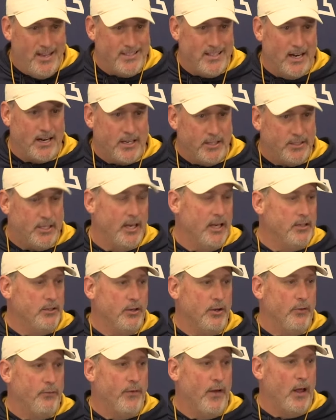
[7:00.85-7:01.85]
He's got to
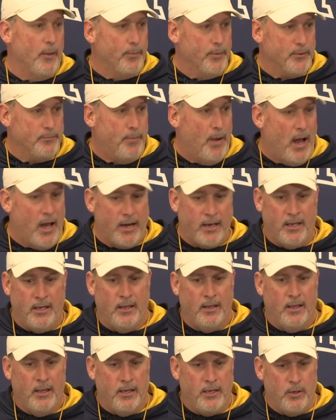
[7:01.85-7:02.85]
continue to develop his body.
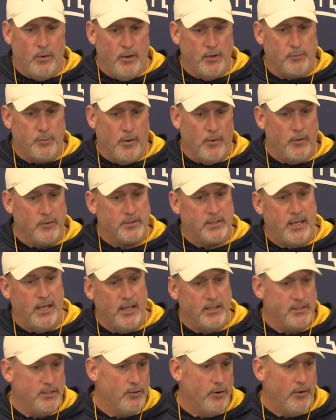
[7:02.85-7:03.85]
You know, he's one of those
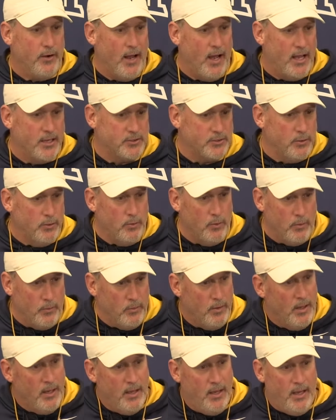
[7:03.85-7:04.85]
kids that during high
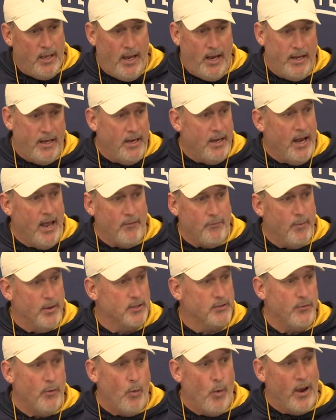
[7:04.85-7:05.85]
school, he didn't have
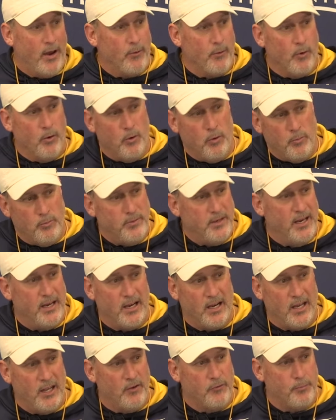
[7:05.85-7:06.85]
much of a weight room,
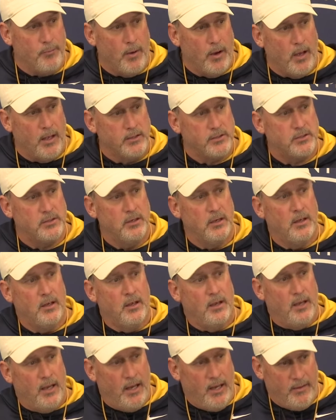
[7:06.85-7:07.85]
didn't lift much.
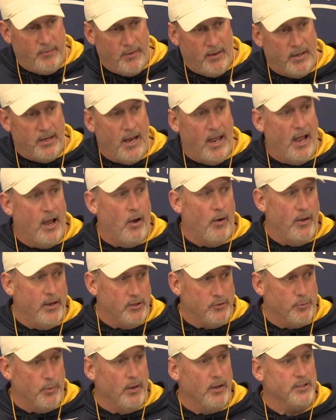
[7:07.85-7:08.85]
And then now
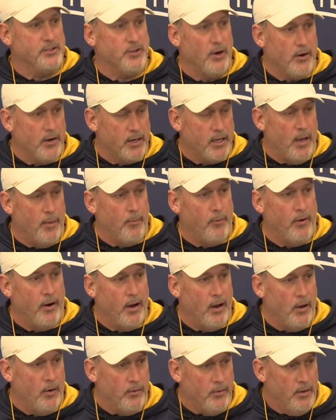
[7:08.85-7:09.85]
he's really starting to come
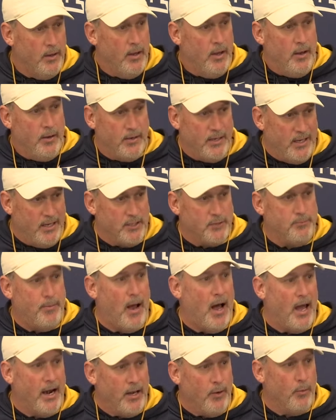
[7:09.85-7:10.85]
around, get his
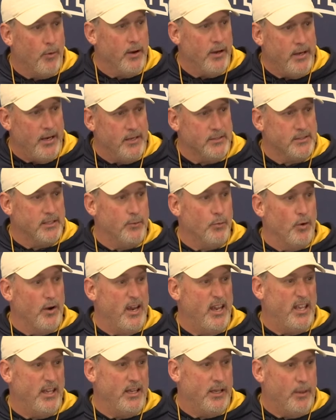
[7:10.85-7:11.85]
body where he needs to, where
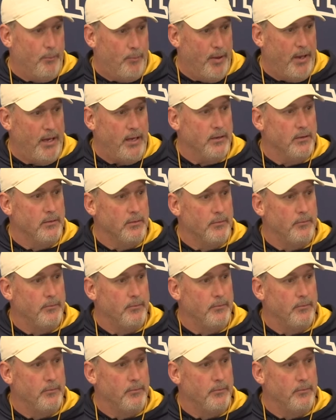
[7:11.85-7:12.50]
he can compete.